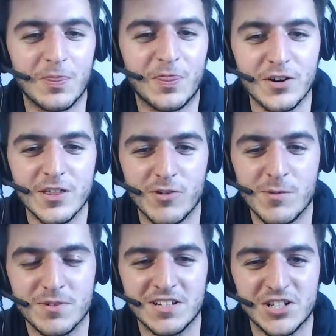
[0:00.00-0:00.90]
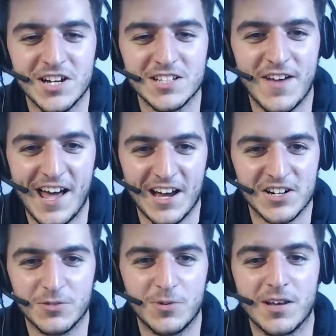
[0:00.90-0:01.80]
33% chance of
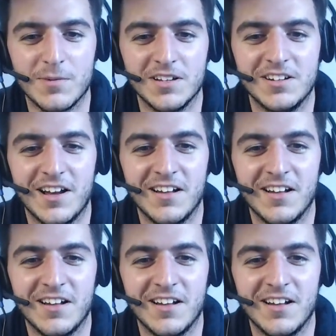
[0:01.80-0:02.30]
actually winning $1 million,